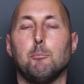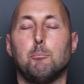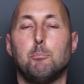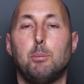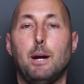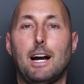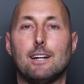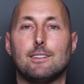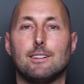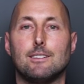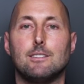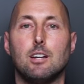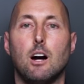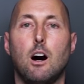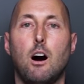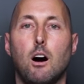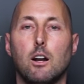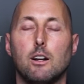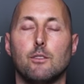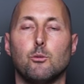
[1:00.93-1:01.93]
packed a
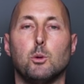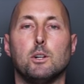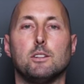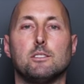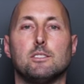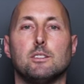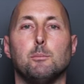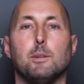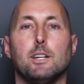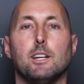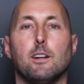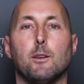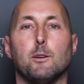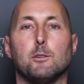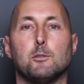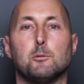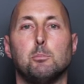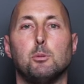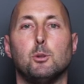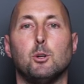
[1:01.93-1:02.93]
ton of wisdom into
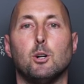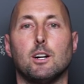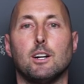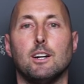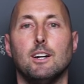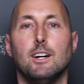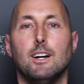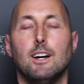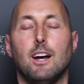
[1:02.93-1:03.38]
this book.